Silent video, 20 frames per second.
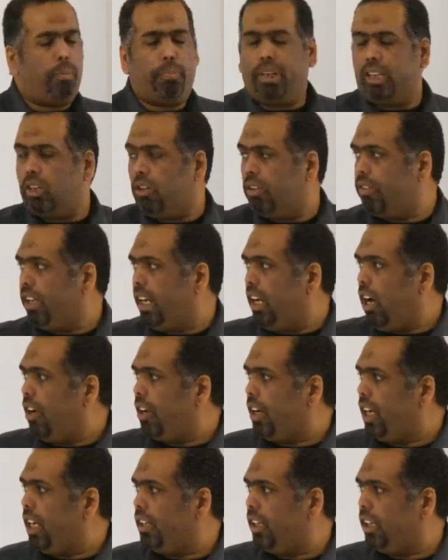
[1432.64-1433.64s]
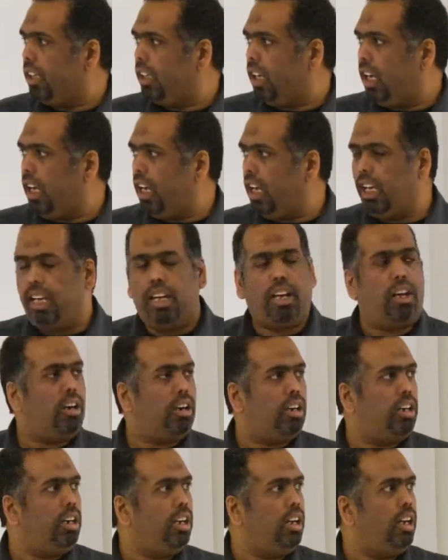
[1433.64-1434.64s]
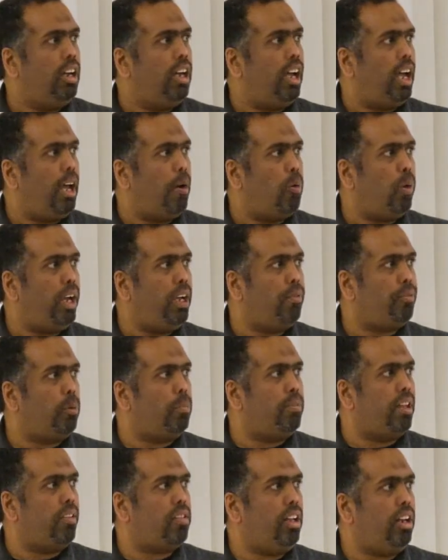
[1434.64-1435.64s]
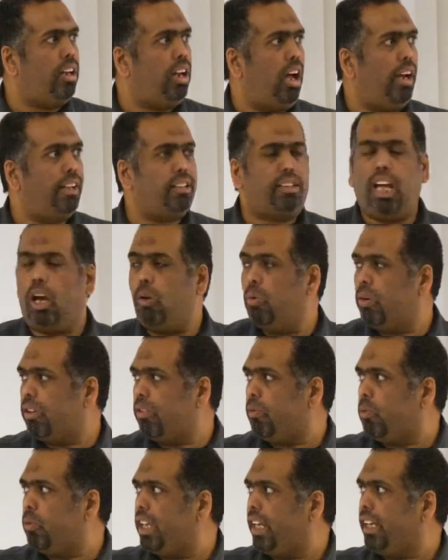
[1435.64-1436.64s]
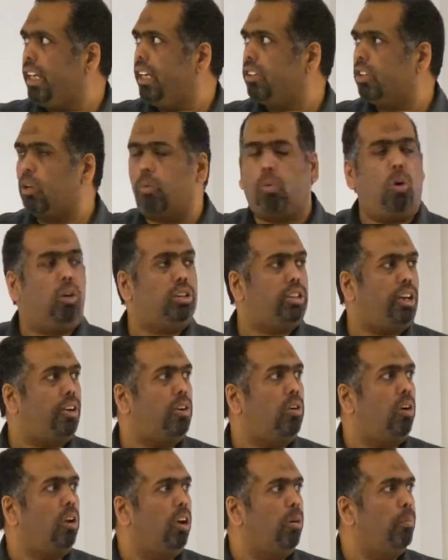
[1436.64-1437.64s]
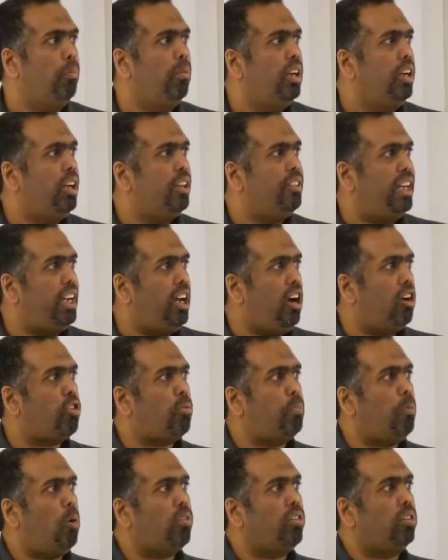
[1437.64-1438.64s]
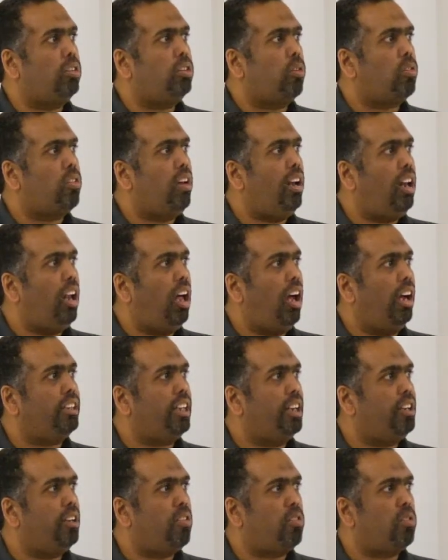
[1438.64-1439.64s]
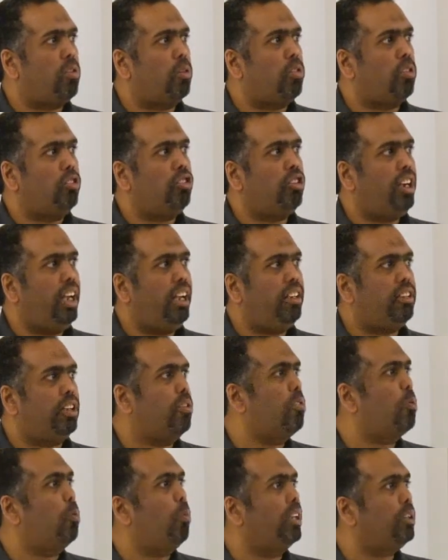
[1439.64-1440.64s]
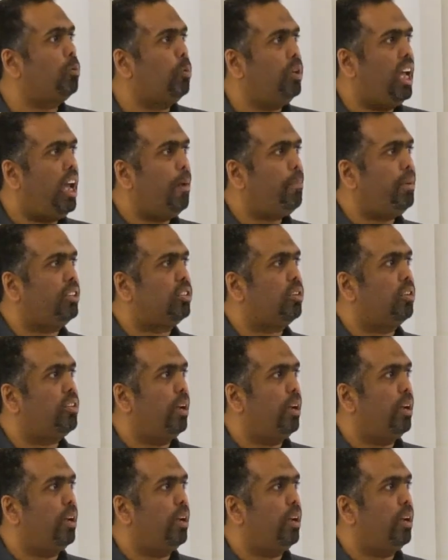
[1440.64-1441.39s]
Because they are hidden here away from the sunlight. Now when they get the water column, they are exposing to sunlight and it is oxygenated. What will happen to